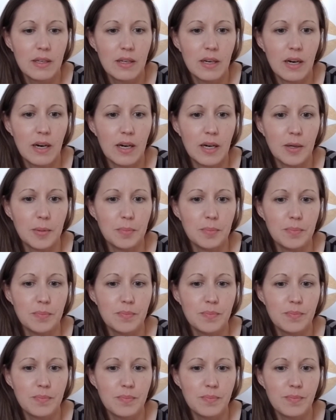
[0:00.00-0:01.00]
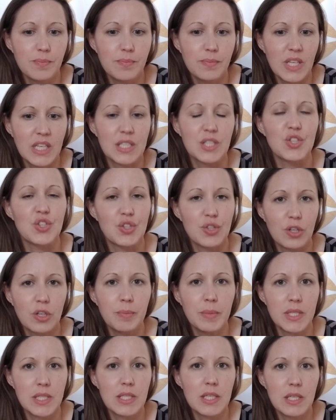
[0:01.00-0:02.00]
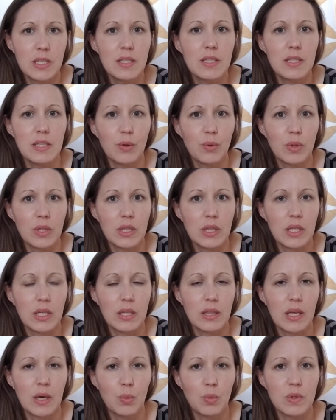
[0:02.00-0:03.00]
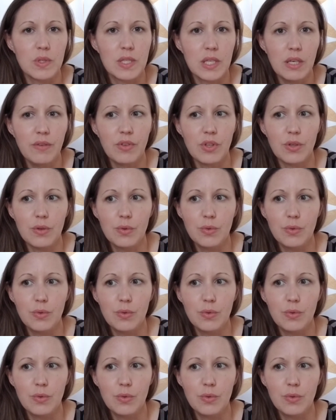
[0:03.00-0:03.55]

Um, and discernment is the only thing that will save you.